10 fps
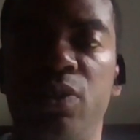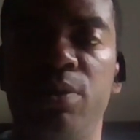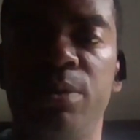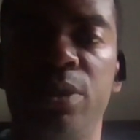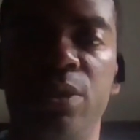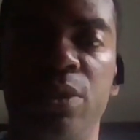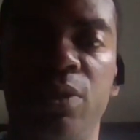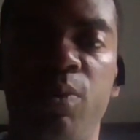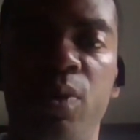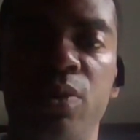doing
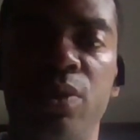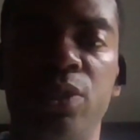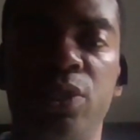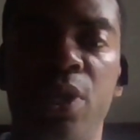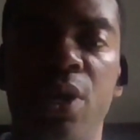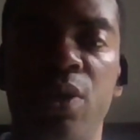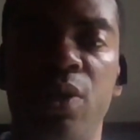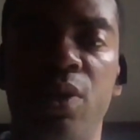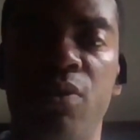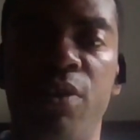the Wolves
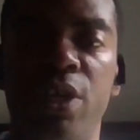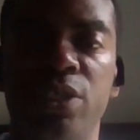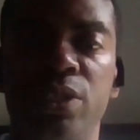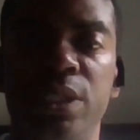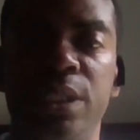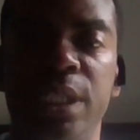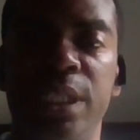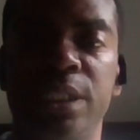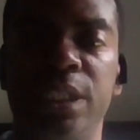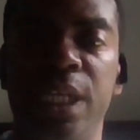logging across
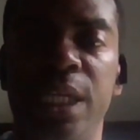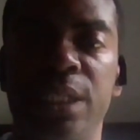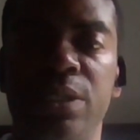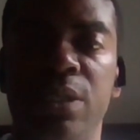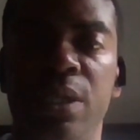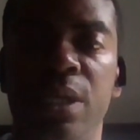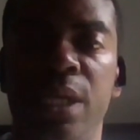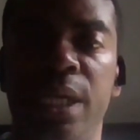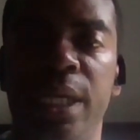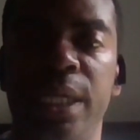his chest
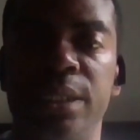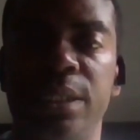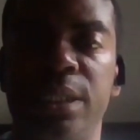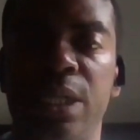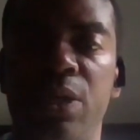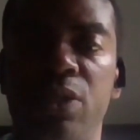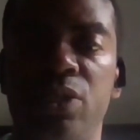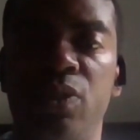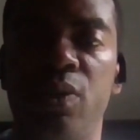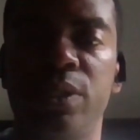his entire
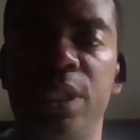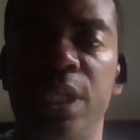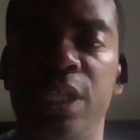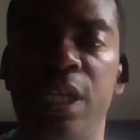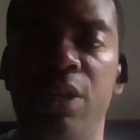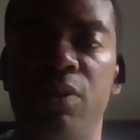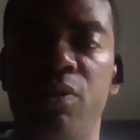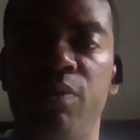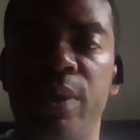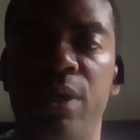13-year
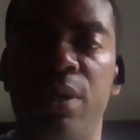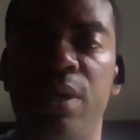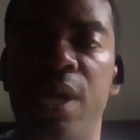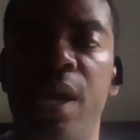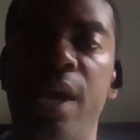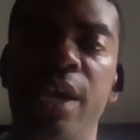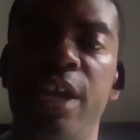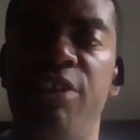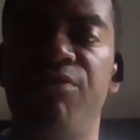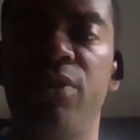career.
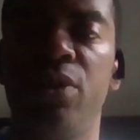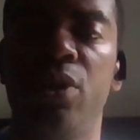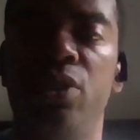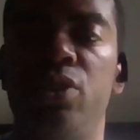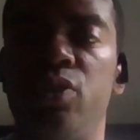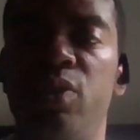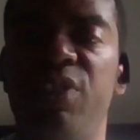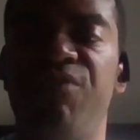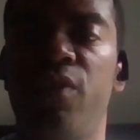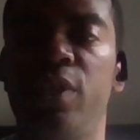However, the
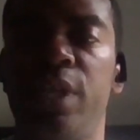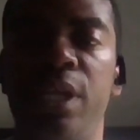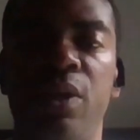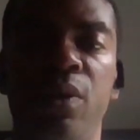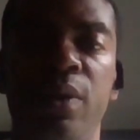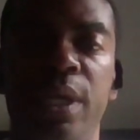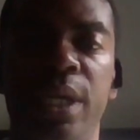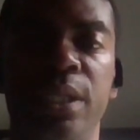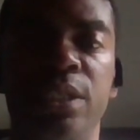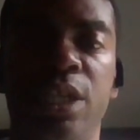34-year
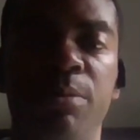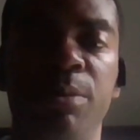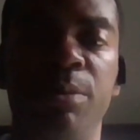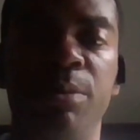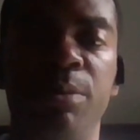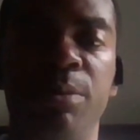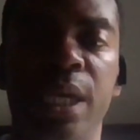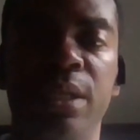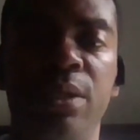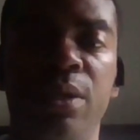is coming to the
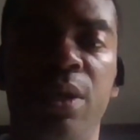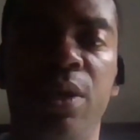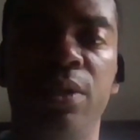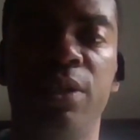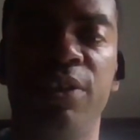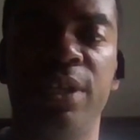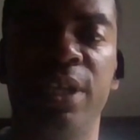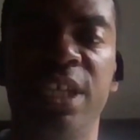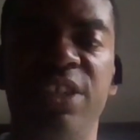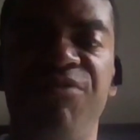end of the,
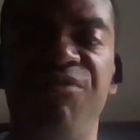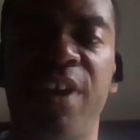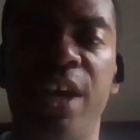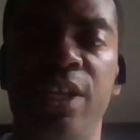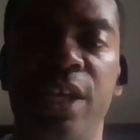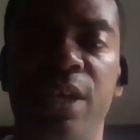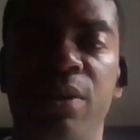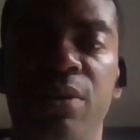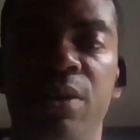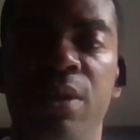his five-year